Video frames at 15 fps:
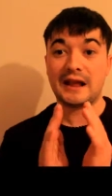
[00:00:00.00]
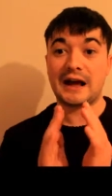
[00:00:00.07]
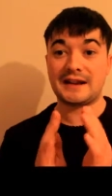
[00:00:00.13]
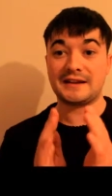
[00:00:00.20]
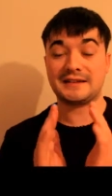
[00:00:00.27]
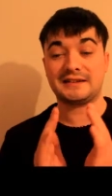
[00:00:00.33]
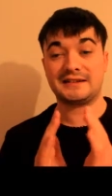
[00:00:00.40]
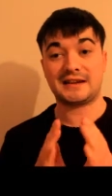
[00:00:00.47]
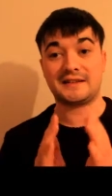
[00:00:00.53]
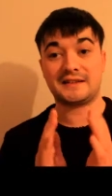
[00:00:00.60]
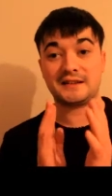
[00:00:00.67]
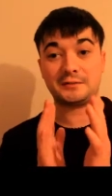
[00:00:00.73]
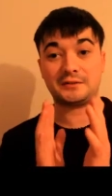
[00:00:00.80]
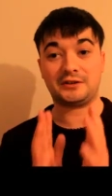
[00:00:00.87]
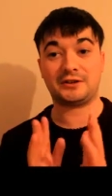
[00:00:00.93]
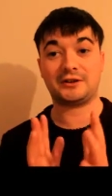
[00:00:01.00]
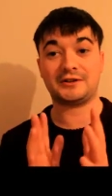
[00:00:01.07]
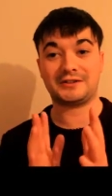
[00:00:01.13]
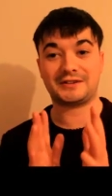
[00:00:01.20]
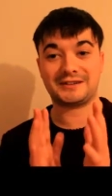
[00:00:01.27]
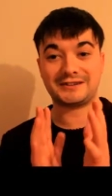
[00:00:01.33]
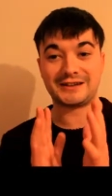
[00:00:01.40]
and as I said, this was her
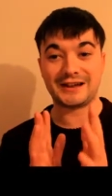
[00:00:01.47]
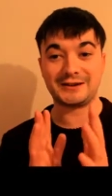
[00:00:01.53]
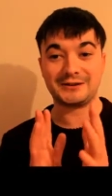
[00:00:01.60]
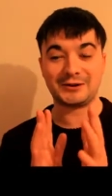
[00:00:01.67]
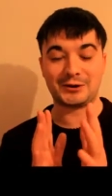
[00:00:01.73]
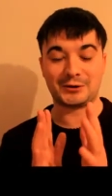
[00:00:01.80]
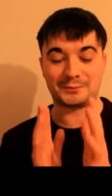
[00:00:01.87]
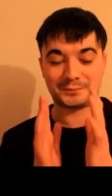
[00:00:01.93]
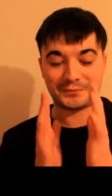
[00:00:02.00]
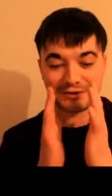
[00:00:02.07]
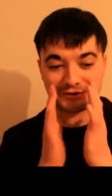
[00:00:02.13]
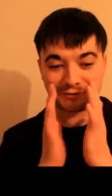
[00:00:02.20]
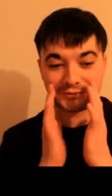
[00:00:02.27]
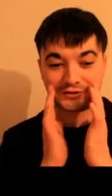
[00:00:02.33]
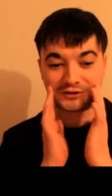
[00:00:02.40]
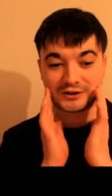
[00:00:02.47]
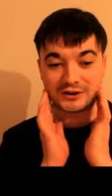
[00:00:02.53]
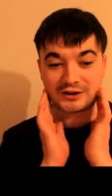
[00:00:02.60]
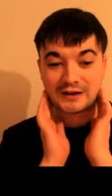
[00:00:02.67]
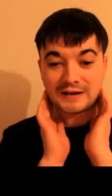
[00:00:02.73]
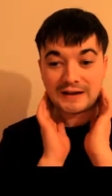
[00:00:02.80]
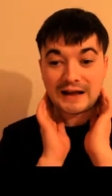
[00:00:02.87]
as a standalone. This was
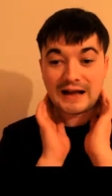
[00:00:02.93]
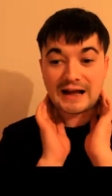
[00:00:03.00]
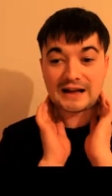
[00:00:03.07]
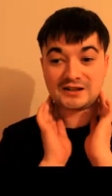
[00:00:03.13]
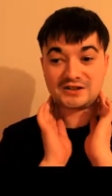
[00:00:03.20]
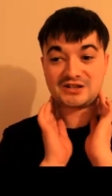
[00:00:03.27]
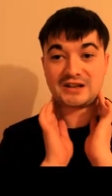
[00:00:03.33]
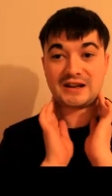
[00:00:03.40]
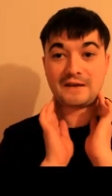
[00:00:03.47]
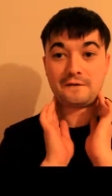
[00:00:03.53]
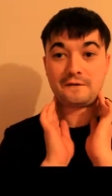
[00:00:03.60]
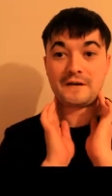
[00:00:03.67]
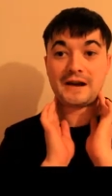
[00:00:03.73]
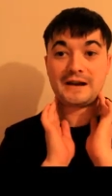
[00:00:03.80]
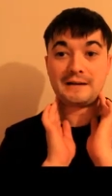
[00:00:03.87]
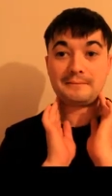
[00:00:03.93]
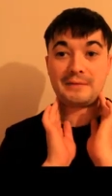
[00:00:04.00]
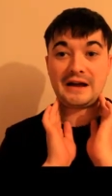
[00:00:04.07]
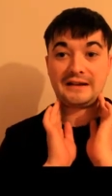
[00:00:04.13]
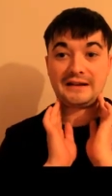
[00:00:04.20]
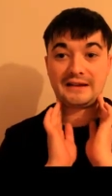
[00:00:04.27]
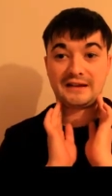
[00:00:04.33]
her actually fighting
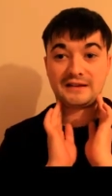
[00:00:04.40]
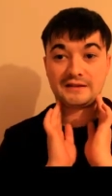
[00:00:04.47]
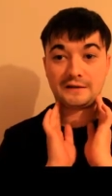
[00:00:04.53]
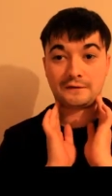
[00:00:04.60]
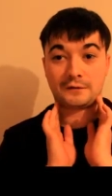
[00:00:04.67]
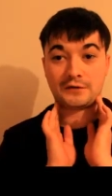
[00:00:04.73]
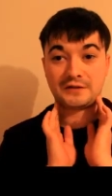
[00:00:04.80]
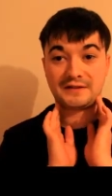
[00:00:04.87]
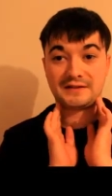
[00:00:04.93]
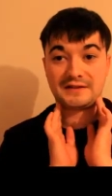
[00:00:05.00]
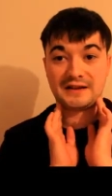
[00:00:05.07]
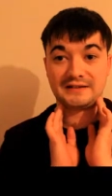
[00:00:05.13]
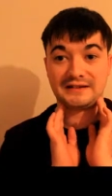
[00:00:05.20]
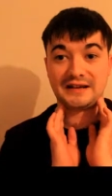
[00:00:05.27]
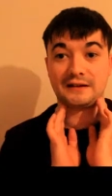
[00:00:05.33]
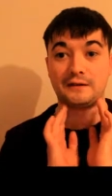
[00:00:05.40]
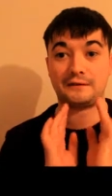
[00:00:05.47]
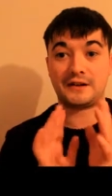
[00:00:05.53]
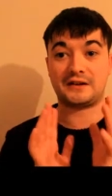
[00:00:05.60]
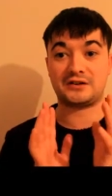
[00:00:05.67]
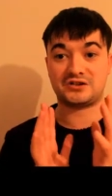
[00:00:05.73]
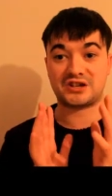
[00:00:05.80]
back against the forces that
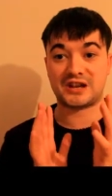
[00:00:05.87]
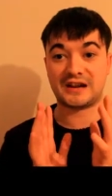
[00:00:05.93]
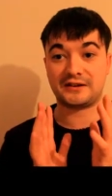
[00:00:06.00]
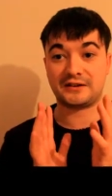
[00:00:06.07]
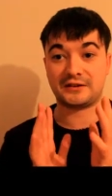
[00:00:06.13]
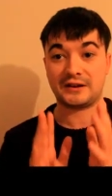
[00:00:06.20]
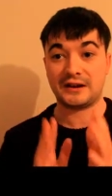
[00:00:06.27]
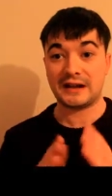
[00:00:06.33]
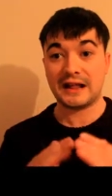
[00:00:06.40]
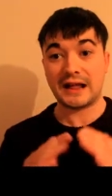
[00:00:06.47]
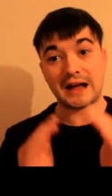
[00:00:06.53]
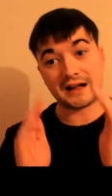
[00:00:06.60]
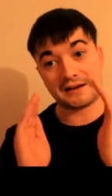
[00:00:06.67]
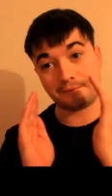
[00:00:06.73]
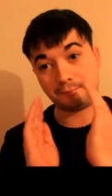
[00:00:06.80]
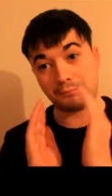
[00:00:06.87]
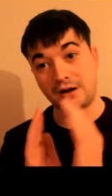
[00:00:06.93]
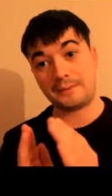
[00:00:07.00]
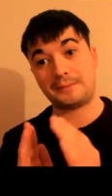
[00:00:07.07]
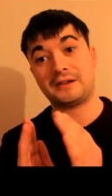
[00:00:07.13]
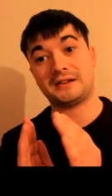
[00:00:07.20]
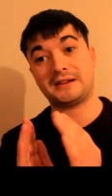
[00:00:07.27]
terrified her childhood and
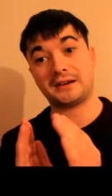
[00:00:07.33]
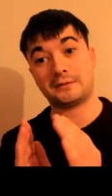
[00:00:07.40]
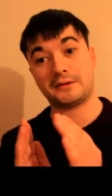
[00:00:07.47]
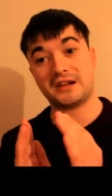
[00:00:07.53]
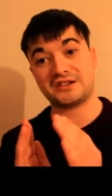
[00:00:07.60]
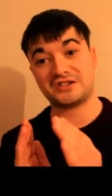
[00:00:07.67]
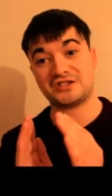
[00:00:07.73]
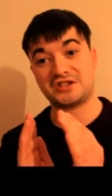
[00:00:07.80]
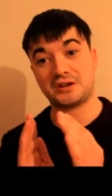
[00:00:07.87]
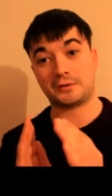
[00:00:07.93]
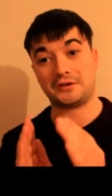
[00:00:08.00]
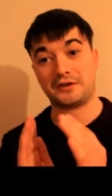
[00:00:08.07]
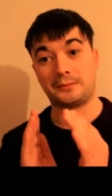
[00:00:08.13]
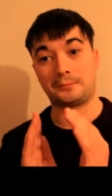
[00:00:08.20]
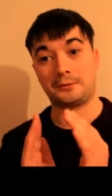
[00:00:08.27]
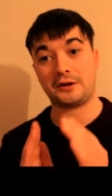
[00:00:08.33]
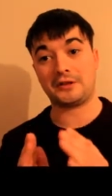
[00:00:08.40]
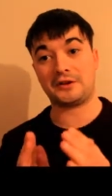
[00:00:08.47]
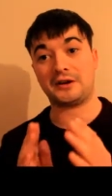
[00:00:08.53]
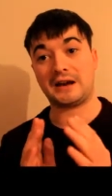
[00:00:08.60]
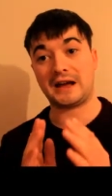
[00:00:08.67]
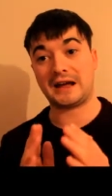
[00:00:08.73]
rebuilding a relationship with her
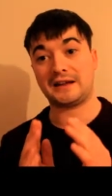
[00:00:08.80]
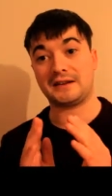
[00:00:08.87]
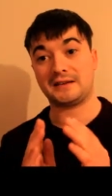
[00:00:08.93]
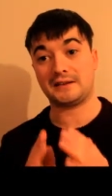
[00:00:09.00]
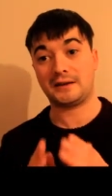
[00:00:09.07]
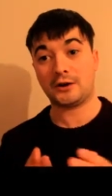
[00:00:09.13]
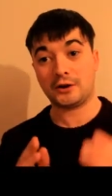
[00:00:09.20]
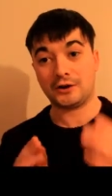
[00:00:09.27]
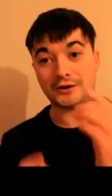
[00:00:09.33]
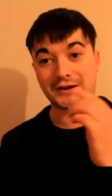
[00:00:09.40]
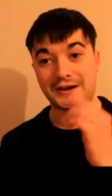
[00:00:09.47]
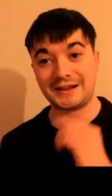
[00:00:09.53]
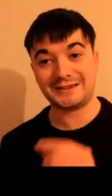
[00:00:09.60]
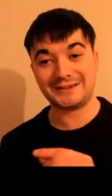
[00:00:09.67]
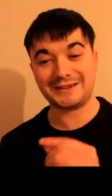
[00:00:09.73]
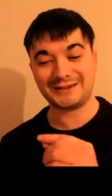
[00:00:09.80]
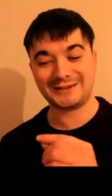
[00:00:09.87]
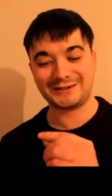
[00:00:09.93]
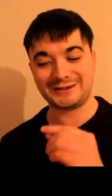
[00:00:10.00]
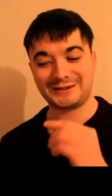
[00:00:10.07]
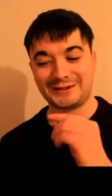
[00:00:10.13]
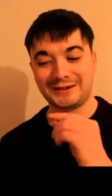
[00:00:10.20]
brother and her
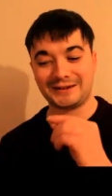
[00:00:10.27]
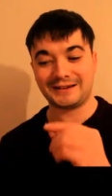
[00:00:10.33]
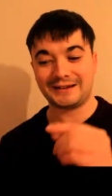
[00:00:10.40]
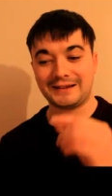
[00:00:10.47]
nieces.